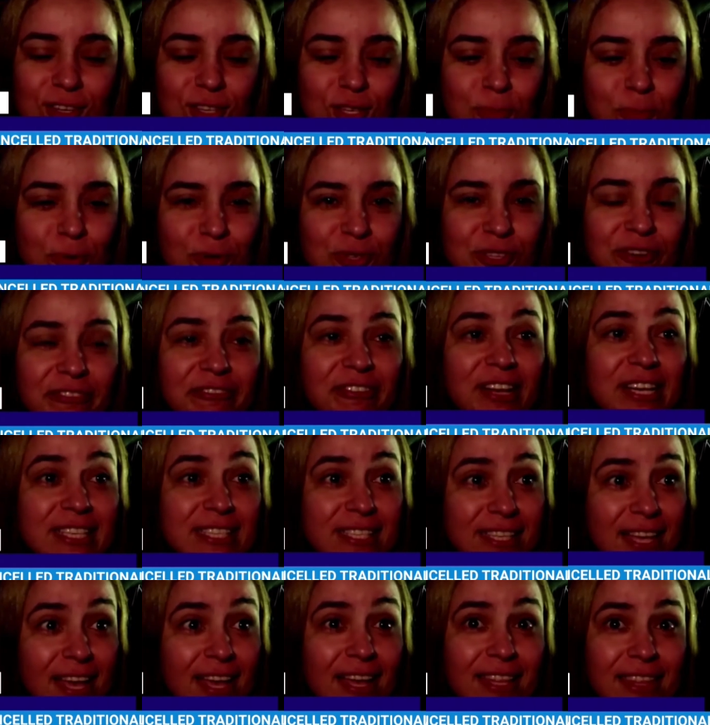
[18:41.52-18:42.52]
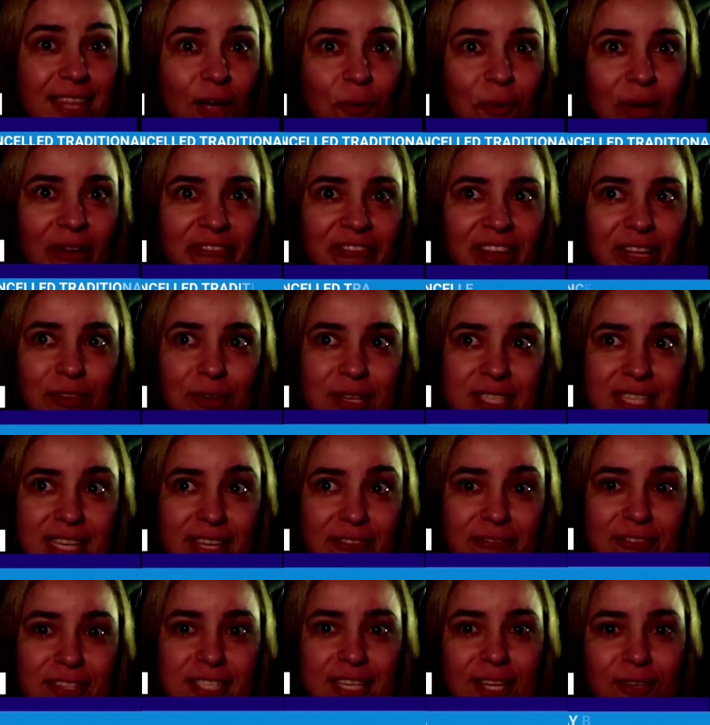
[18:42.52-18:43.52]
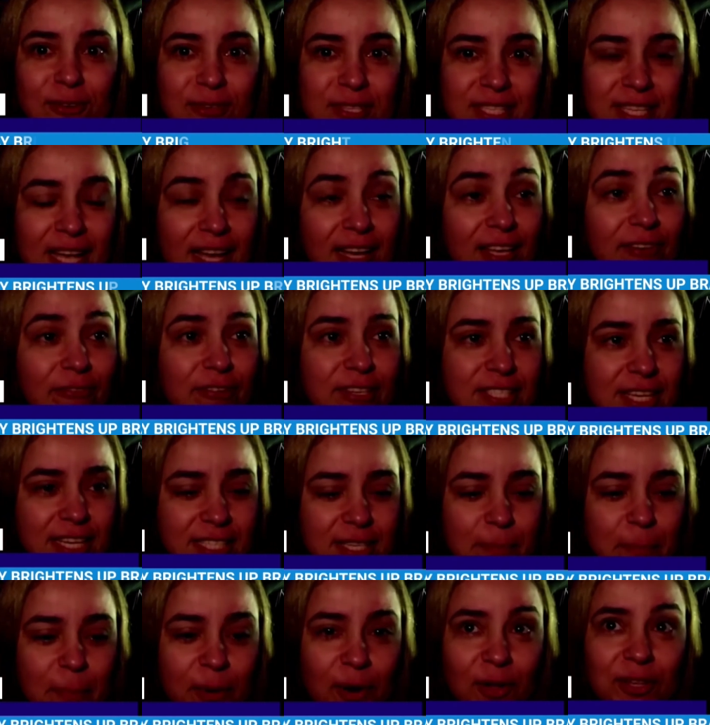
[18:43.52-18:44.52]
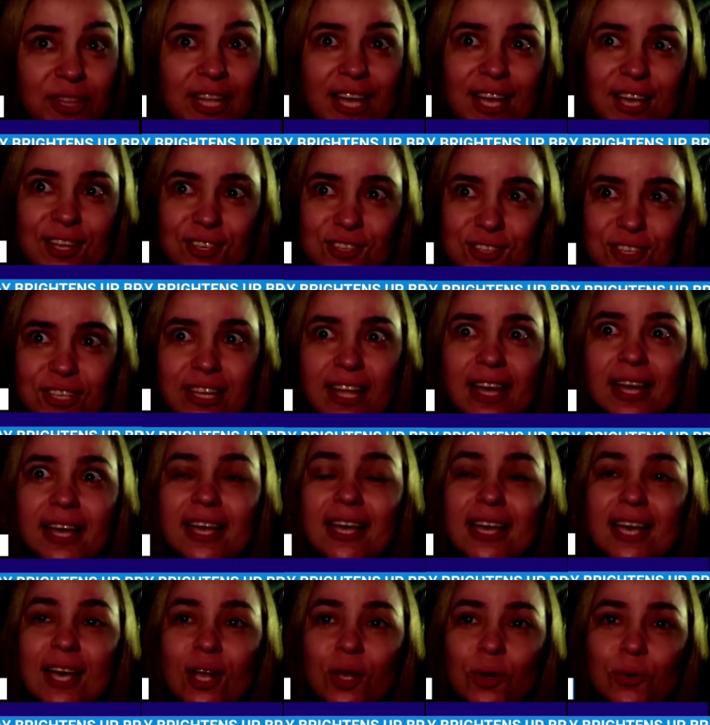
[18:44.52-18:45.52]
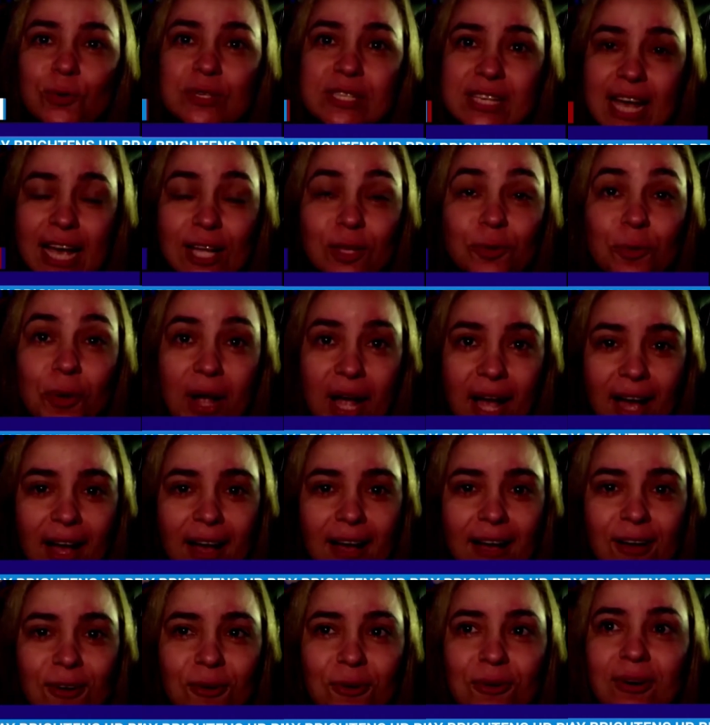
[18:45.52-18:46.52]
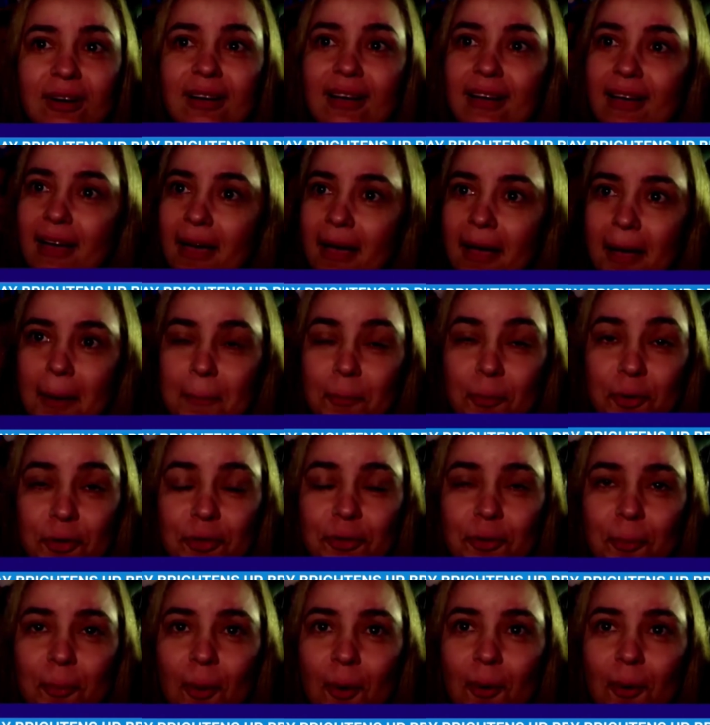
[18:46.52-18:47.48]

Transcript: thinking about what they can do, and to have an event like this, where you're safe, to not get out of the car is great.